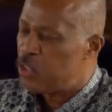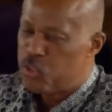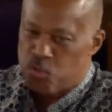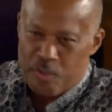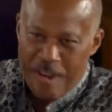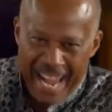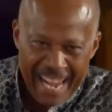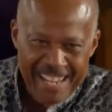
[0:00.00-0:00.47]

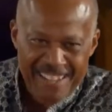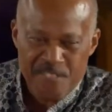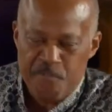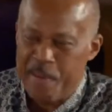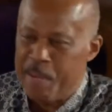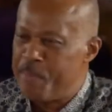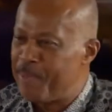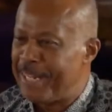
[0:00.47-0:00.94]

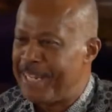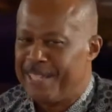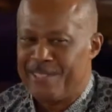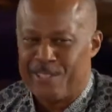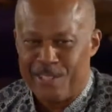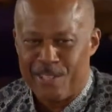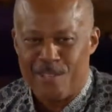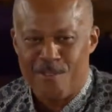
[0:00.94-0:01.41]
drive people
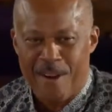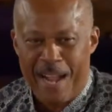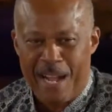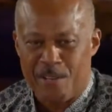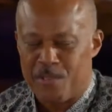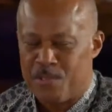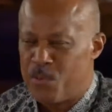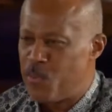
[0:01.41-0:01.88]
into the
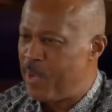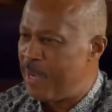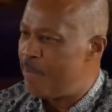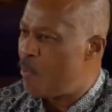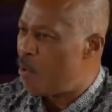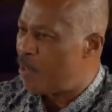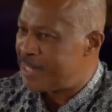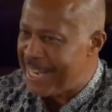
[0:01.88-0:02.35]
ground
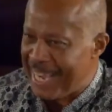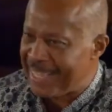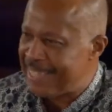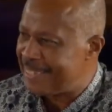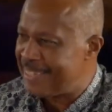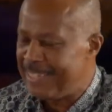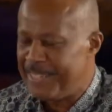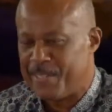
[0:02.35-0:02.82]
where
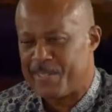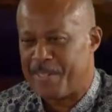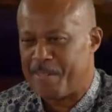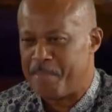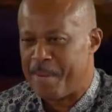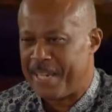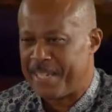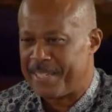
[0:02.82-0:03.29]
mortality
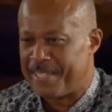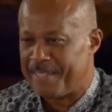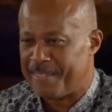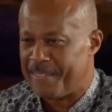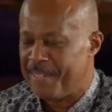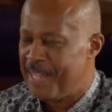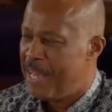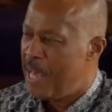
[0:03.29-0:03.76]
doesn't matter,